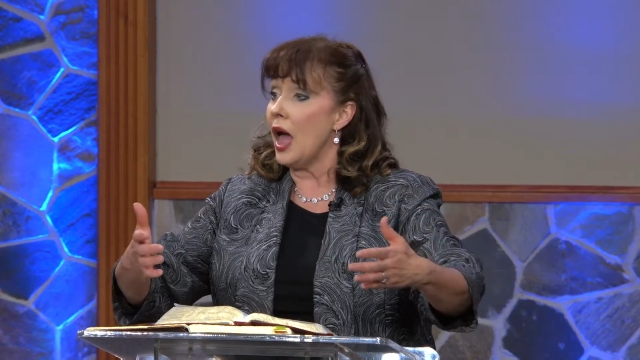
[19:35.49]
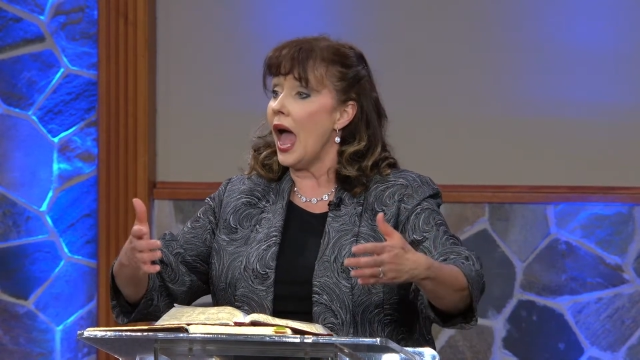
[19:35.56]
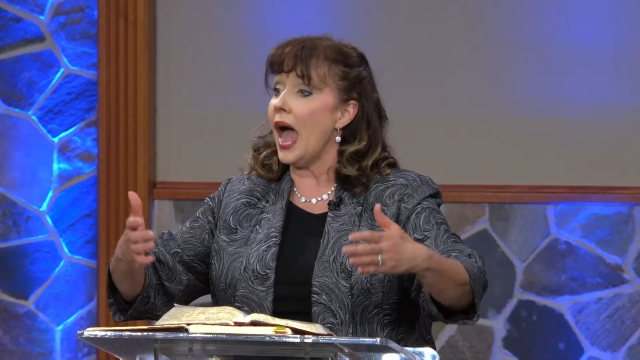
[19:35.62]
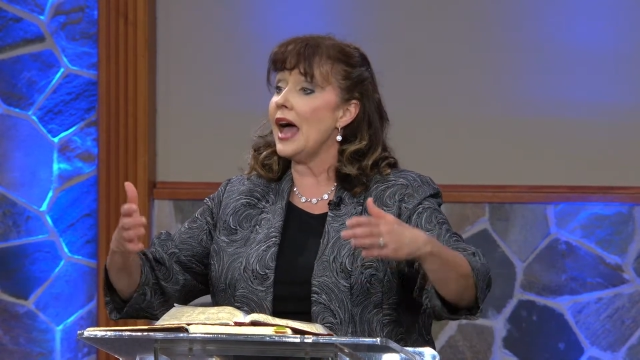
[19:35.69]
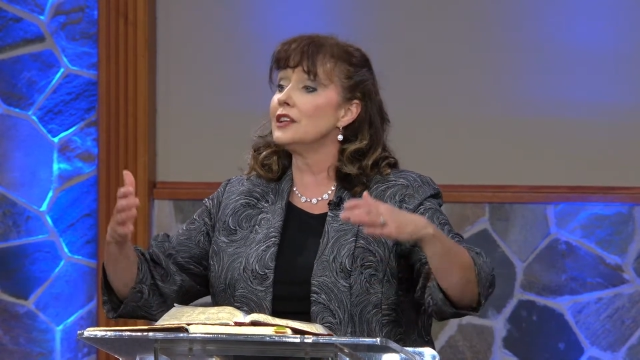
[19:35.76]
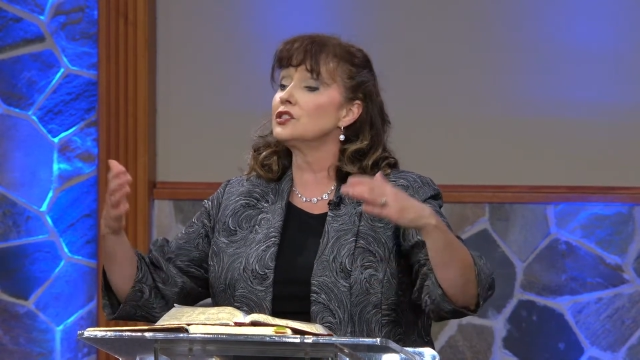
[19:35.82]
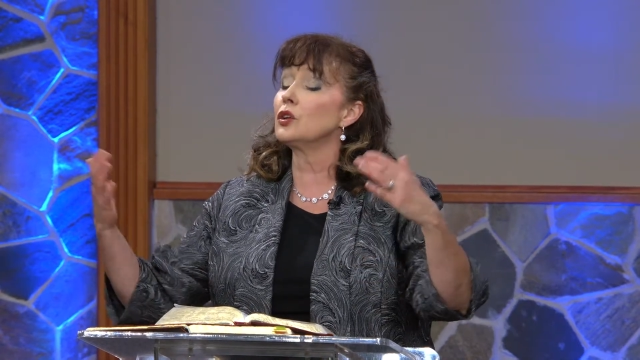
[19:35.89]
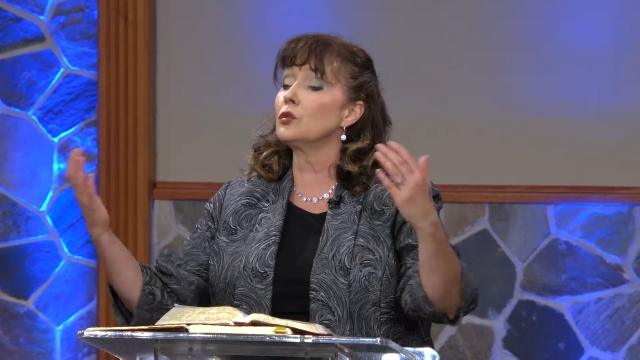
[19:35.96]

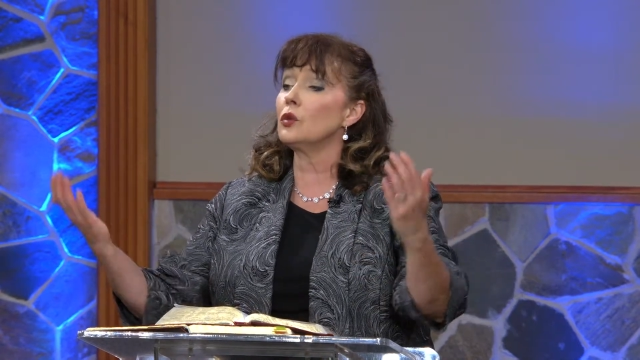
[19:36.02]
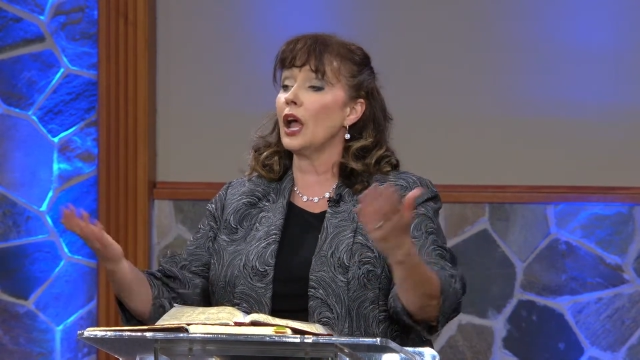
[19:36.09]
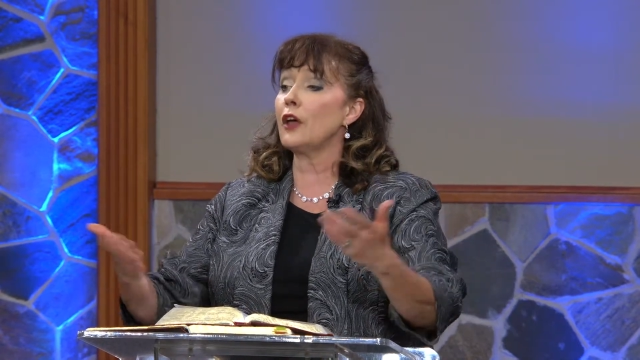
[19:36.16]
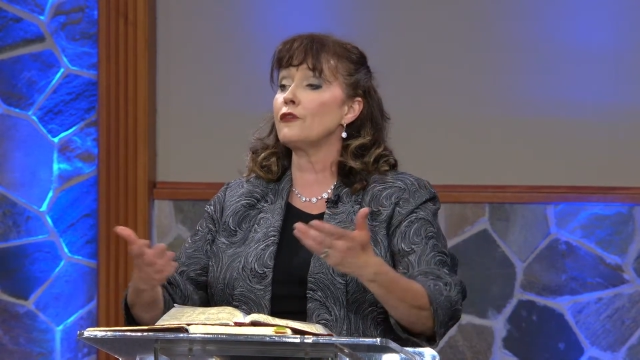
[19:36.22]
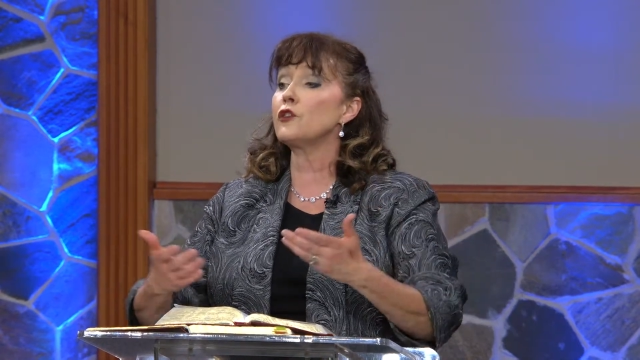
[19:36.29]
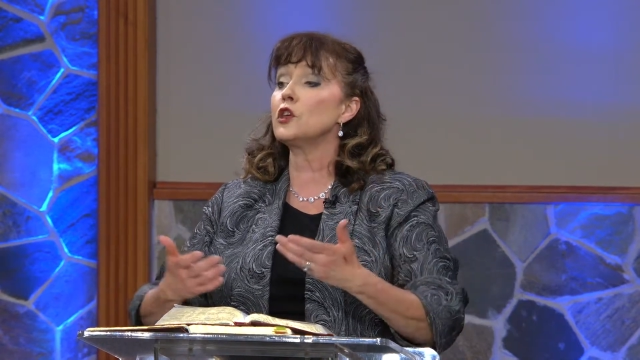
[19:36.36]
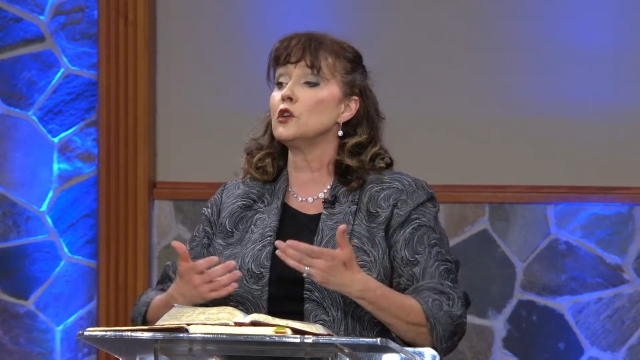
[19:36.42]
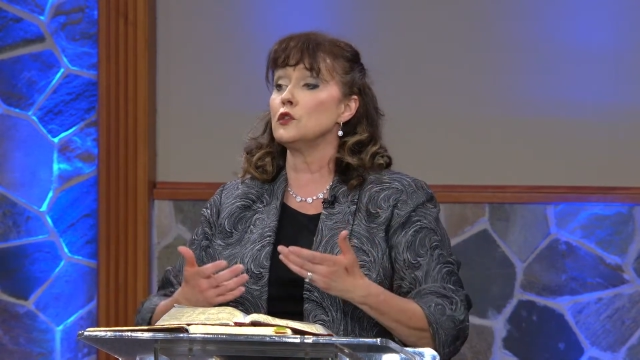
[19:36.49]
as a
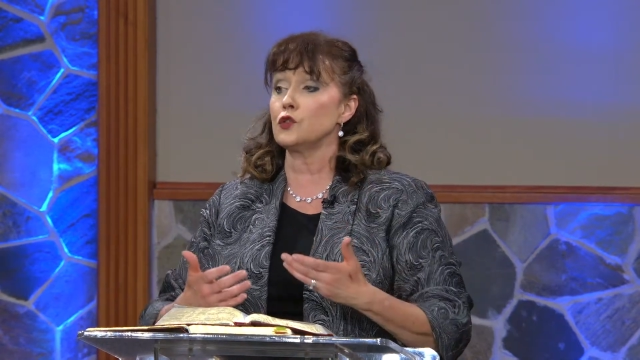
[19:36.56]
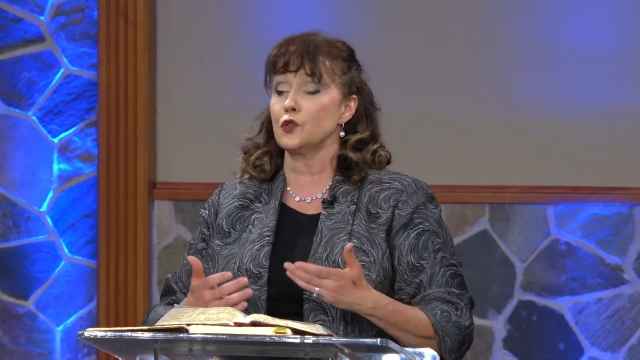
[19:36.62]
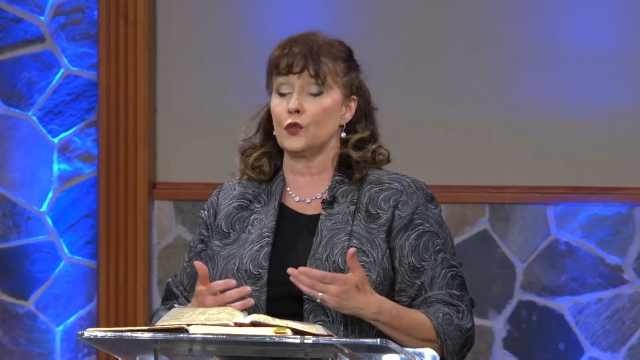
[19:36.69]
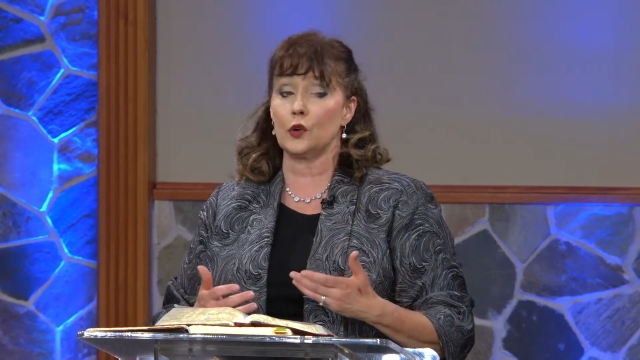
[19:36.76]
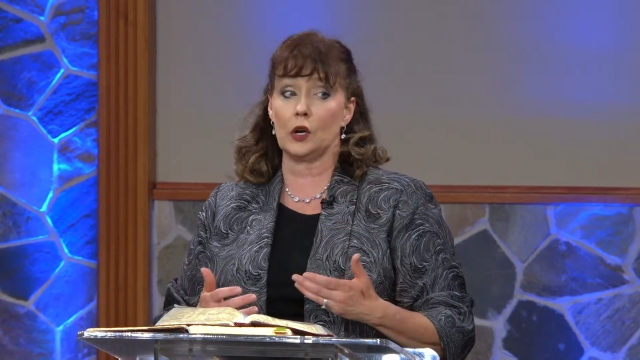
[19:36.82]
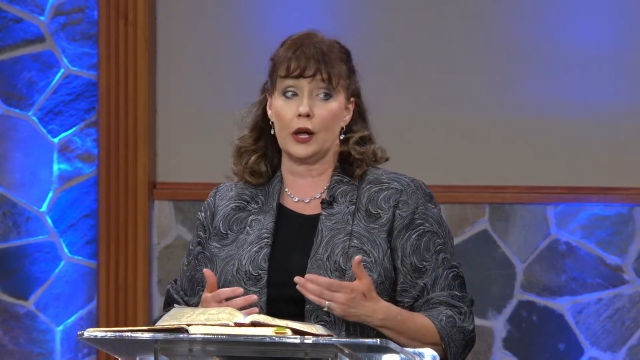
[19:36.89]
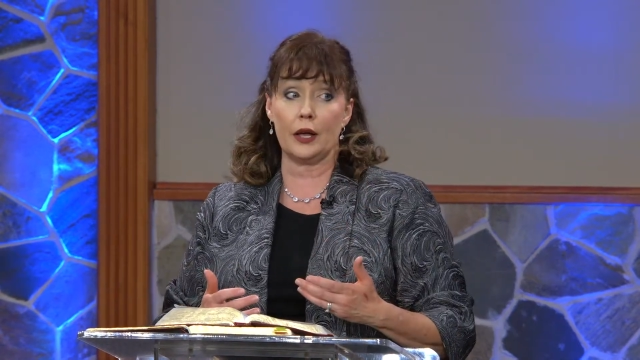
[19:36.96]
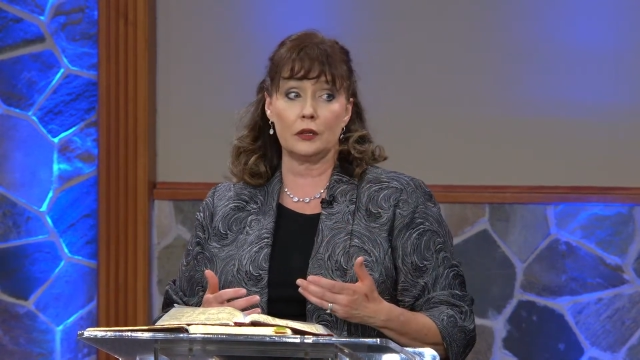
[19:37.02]
refuge
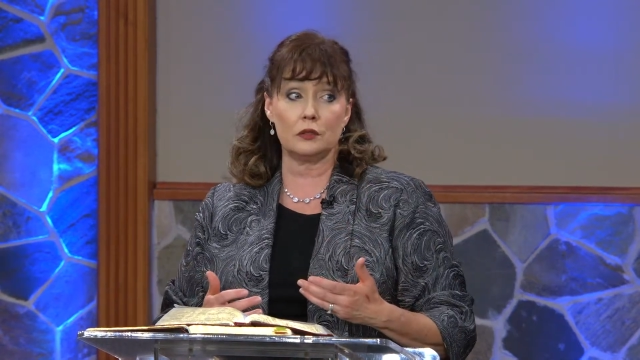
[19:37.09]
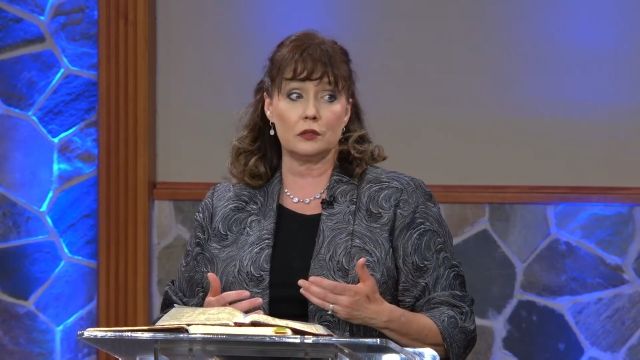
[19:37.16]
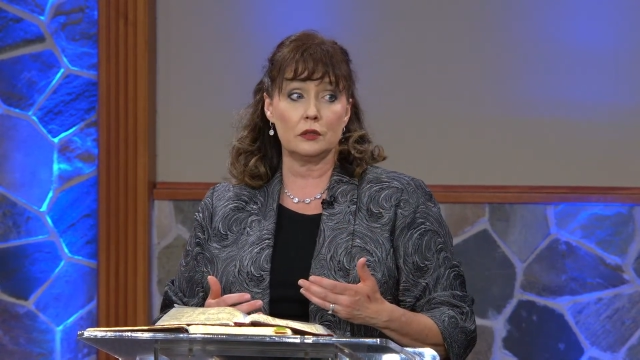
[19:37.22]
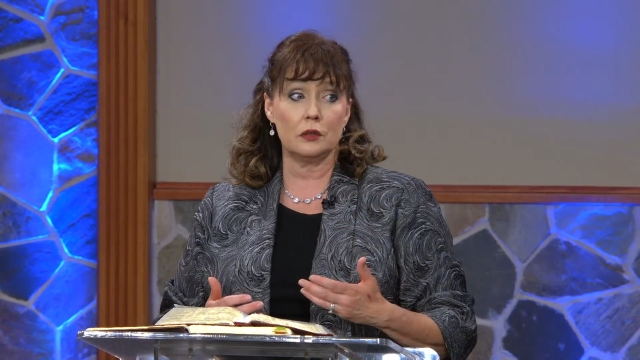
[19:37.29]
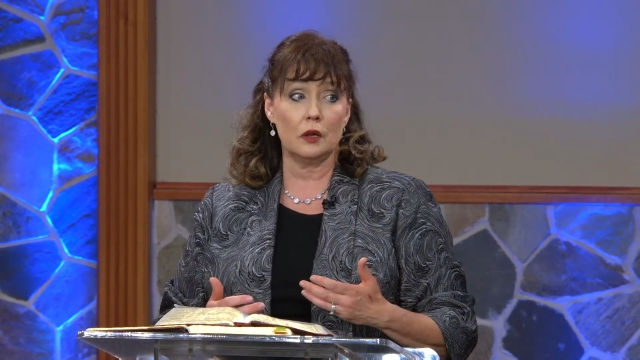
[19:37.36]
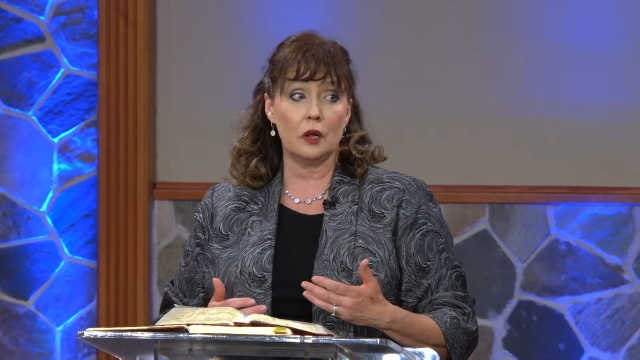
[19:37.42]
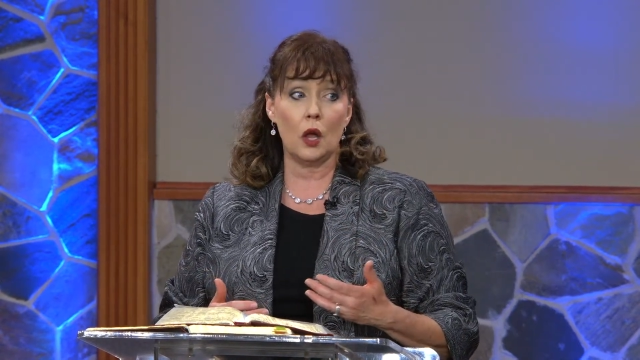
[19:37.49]
for us.